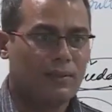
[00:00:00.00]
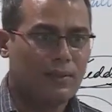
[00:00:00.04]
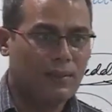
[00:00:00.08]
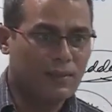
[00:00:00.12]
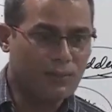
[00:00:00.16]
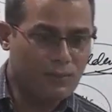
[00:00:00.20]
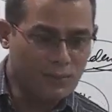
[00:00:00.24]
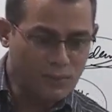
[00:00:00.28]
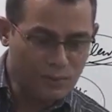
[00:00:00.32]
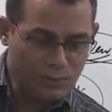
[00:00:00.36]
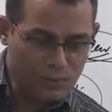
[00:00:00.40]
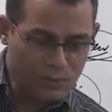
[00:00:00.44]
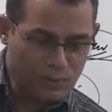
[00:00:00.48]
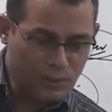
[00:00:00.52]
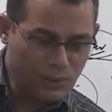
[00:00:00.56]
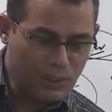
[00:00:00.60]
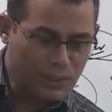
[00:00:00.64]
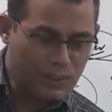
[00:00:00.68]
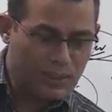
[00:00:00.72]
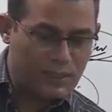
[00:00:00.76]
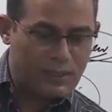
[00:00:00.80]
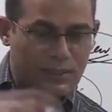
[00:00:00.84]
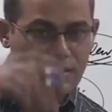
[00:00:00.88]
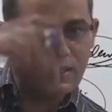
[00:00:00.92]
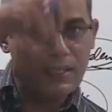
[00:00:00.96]
If you
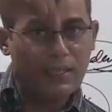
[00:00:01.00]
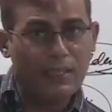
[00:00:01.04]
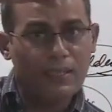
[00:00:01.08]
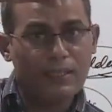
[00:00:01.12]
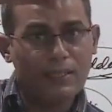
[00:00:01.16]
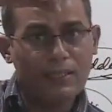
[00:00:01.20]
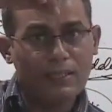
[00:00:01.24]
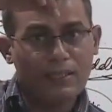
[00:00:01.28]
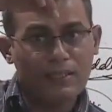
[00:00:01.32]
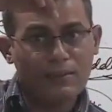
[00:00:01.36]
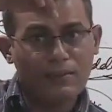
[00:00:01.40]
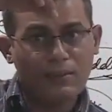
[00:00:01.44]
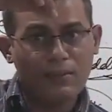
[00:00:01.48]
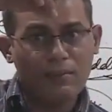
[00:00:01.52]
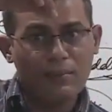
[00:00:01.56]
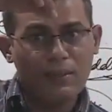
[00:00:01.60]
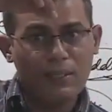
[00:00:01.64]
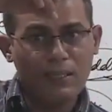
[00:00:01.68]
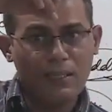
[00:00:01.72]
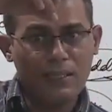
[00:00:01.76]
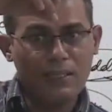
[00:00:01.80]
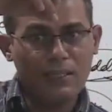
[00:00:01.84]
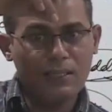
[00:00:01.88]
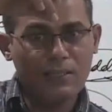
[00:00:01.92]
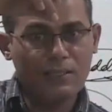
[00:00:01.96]
join the center, that will be
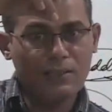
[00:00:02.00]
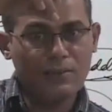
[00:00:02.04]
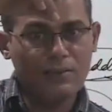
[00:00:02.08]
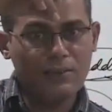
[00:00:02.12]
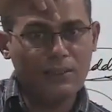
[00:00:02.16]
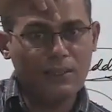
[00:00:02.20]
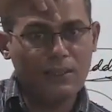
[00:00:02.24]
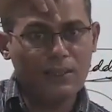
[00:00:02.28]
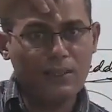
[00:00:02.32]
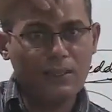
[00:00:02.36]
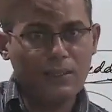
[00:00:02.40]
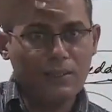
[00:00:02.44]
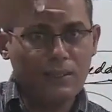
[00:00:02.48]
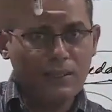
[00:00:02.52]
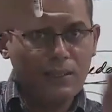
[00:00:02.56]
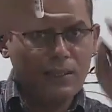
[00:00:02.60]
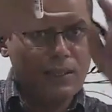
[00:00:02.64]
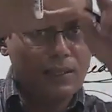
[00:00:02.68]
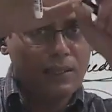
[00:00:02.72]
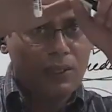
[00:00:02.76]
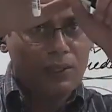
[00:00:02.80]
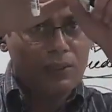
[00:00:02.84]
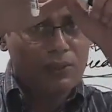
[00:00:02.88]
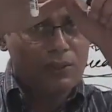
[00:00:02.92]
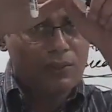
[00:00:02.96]
radius of the earth.
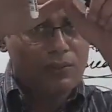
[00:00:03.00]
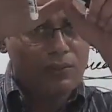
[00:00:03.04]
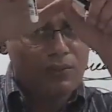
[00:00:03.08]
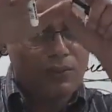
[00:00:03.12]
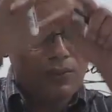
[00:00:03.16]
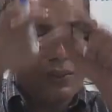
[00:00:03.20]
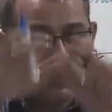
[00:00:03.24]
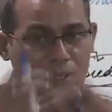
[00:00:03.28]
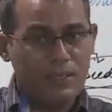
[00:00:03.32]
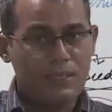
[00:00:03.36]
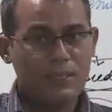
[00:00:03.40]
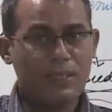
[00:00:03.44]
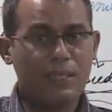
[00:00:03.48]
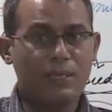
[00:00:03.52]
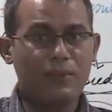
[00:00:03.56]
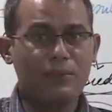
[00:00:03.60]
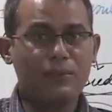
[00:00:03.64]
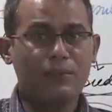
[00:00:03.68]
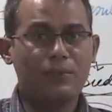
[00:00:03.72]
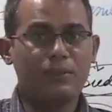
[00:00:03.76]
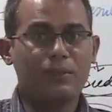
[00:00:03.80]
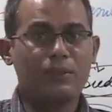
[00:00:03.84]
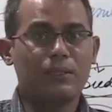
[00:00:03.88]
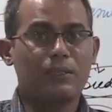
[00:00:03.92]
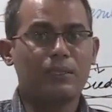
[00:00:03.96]
So it falls
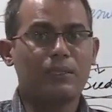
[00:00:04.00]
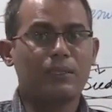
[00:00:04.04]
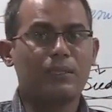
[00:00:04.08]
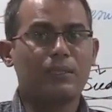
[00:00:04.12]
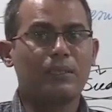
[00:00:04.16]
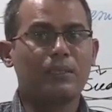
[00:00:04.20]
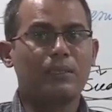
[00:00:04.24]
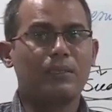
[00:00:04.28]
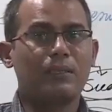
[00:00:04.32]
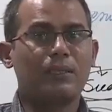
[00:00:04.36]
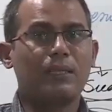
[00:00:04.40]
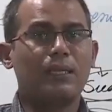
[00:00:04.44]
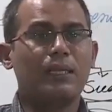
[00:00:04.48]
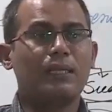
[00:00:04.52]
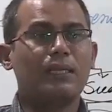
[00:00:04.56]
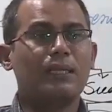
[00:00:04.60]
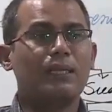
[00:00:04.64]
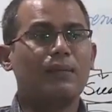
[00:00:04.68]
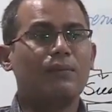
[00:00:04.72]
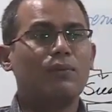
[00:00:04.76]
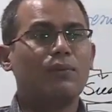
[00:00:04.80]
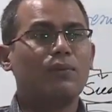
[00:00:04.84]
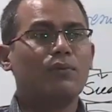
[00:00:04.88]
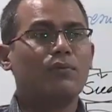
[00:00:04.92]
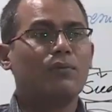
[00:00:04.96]
down,
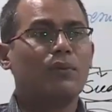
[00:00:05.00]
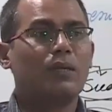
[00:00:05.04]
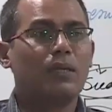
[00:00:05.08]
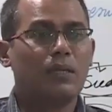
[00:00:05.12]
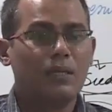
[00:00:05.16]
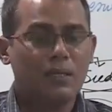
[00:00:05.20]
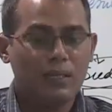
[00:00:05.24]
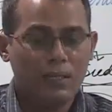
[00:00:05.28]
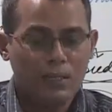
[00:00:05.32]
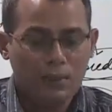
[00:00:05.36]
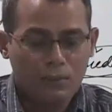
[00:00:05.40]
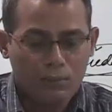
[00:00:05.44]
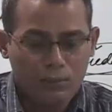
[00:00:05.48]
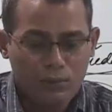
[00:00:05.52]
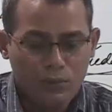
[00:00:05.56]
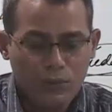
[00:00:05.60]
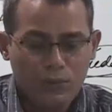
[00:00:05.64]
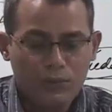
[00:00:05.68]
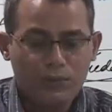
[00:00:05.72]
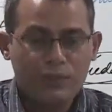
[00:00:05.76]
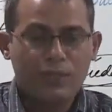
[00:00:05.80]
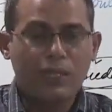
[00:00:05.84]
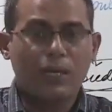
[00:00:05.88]
radial movement, moves